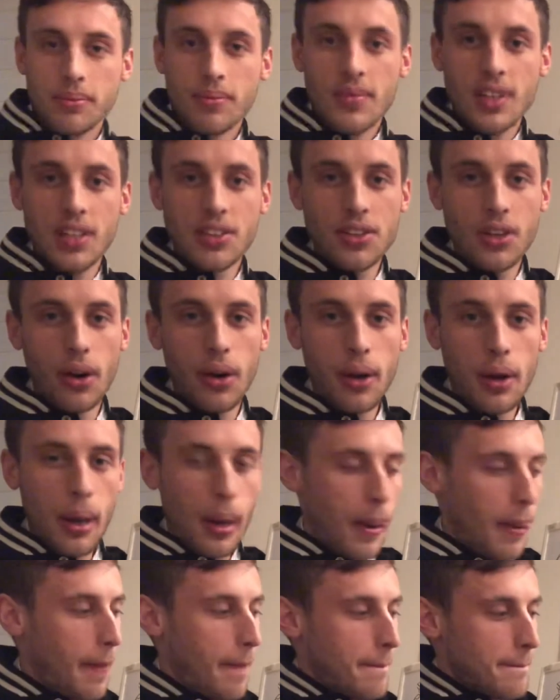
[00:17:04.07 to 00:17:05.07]
So
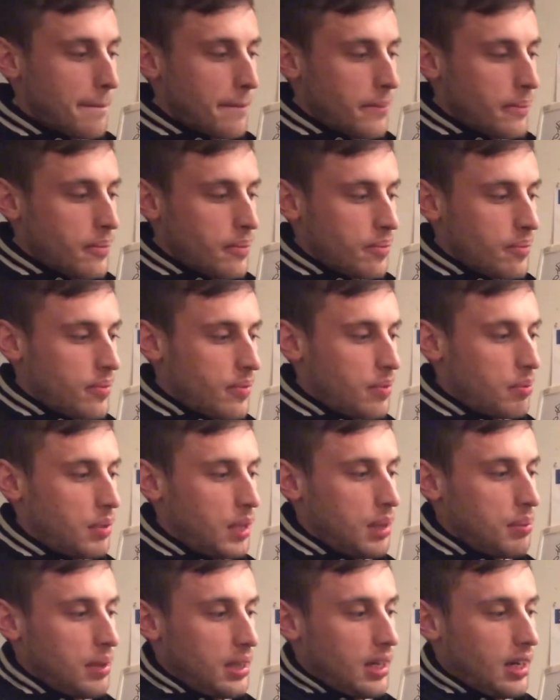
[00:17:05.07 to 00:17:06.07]

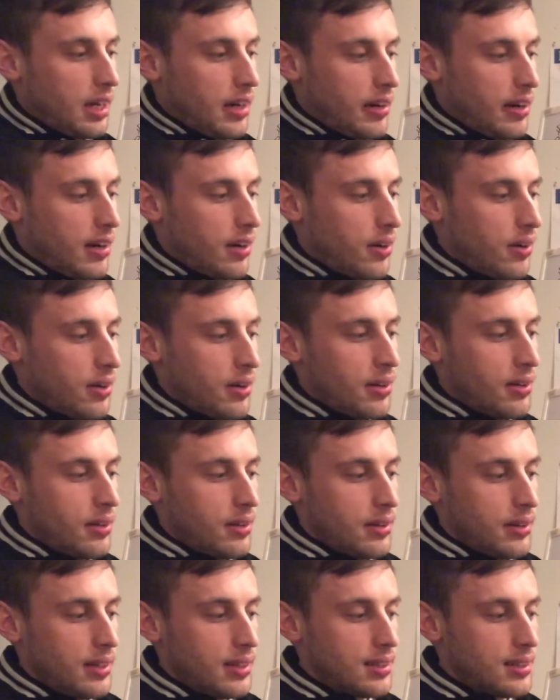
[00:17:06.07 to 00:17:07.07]
BBRL.
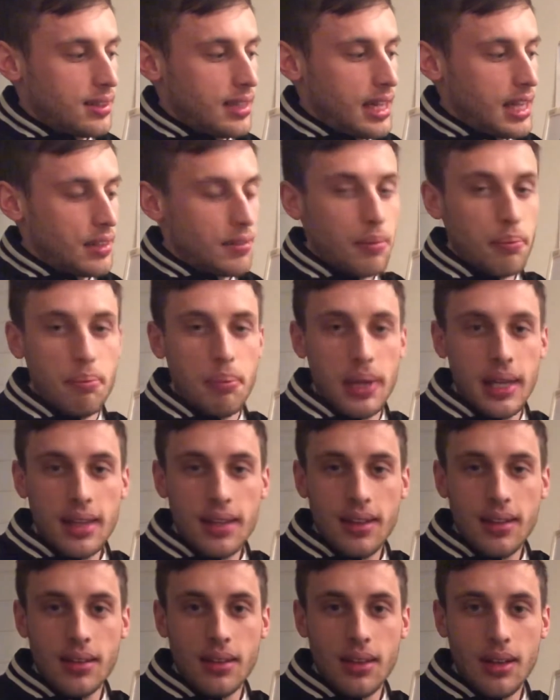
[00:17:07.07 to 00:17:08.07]
This stands for
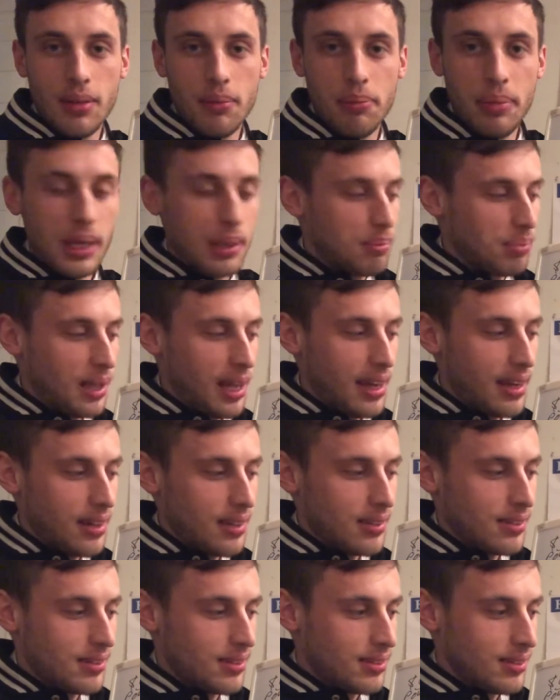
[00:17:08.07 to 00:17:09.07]
big player,
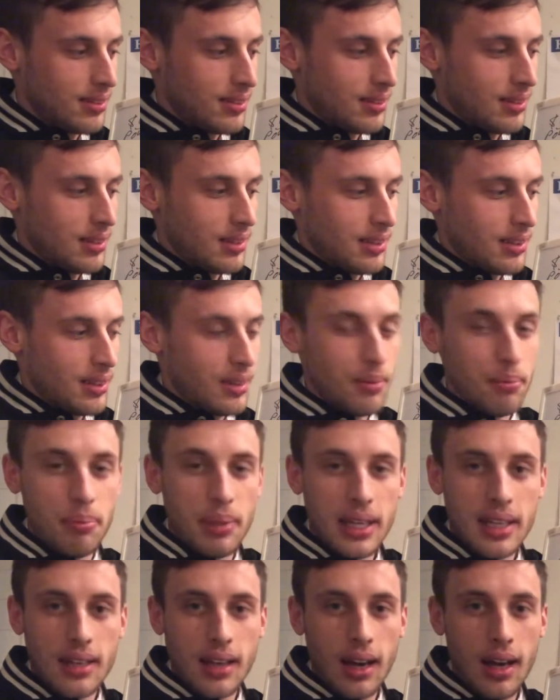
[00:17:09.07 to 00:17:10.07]

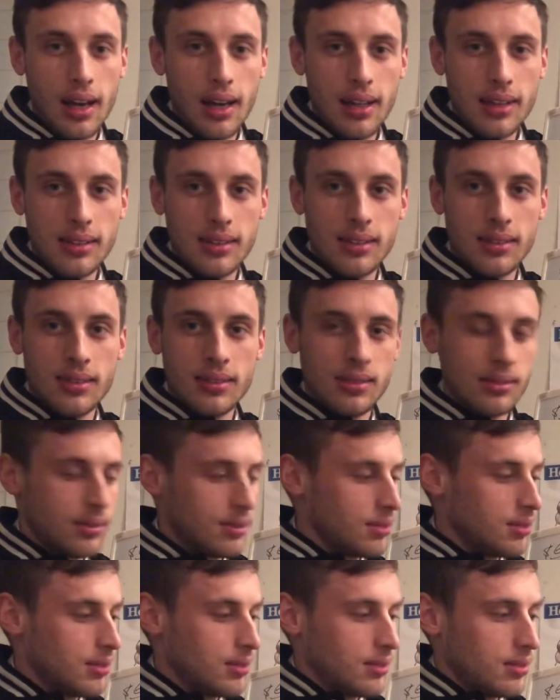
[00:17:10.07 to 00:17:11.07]
big card,
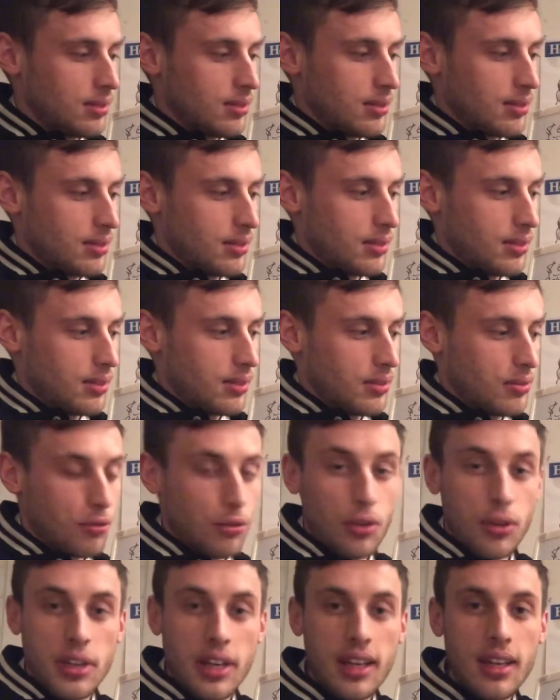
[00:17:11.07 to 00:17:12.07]

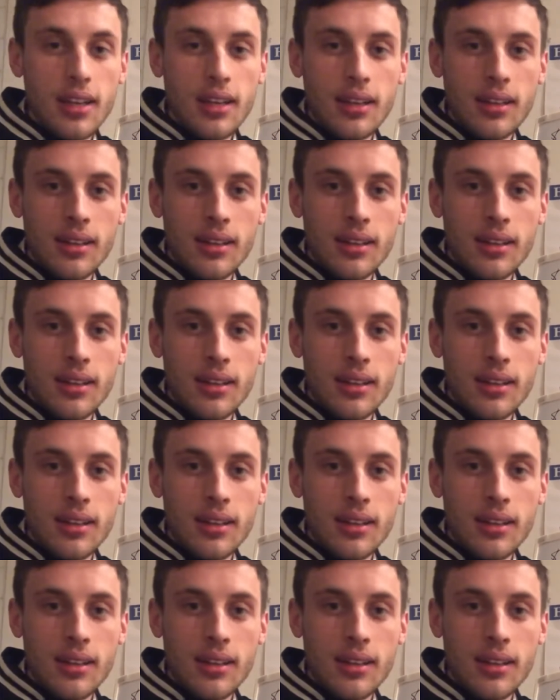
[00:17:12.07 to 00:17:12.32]
rookie,